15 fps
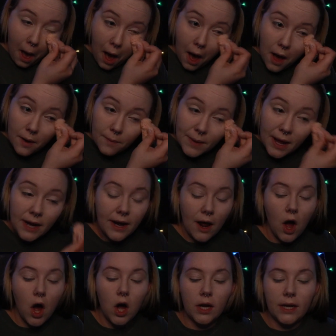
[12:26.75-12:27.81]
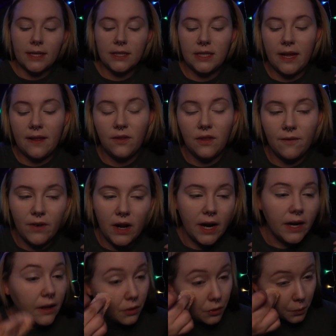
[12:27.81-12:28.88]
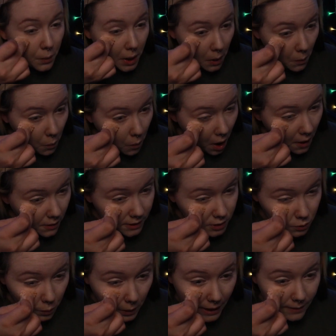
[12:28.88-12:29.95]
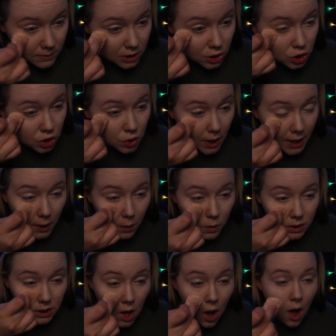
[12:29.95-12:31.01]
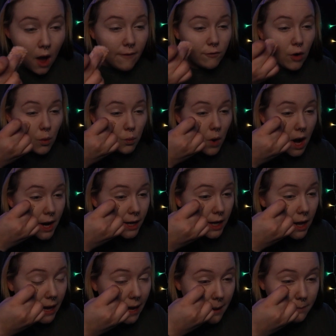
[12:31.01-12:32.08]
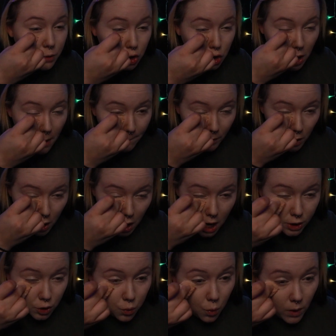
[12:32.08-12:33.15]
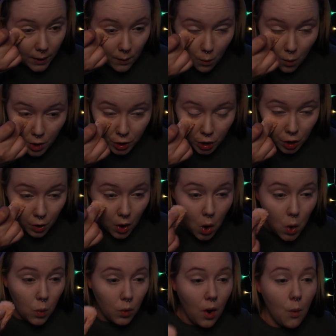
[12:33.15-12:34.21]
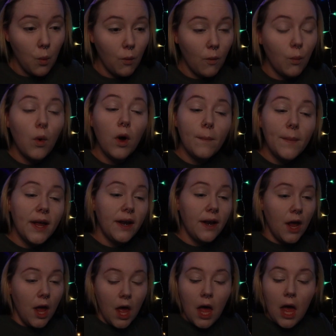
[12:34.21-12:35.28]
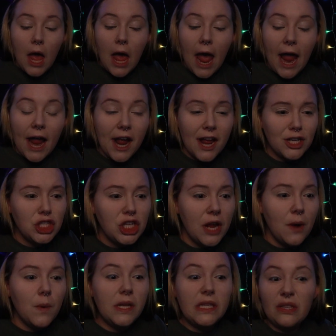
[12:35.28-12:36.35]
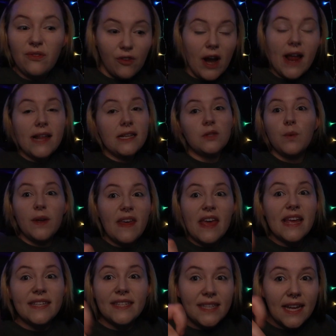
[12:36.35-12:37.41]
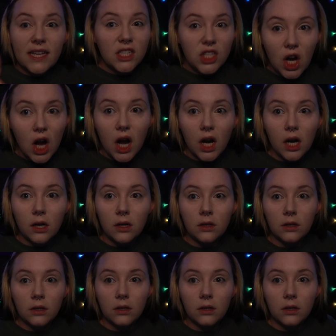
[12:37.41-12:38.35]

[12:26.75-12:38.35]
Now, August 10th of 93, Wallace rapes and strangles Veronica M. Jumper, a 21-year-old woman, and she was friends with his sister.